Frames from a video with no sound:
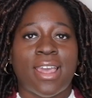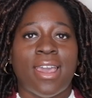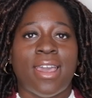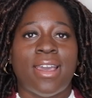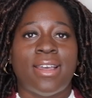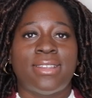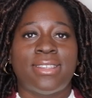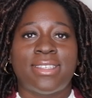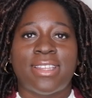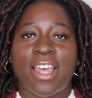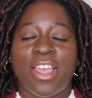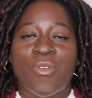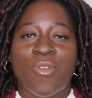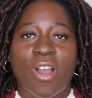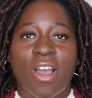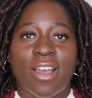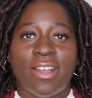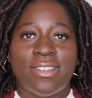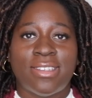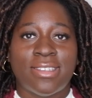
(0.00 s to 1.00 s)
and Sleigh
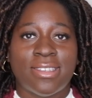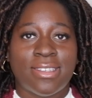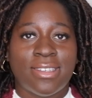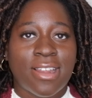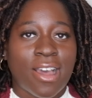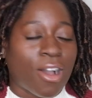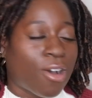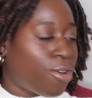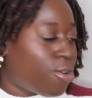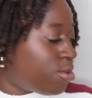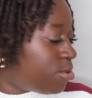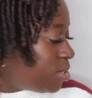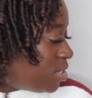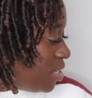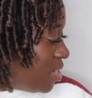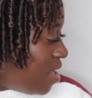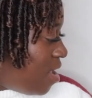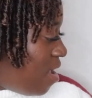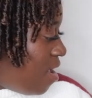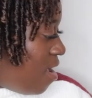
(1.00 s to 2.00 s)
Rides and
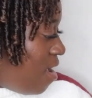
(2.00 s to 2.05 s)
Snuggles.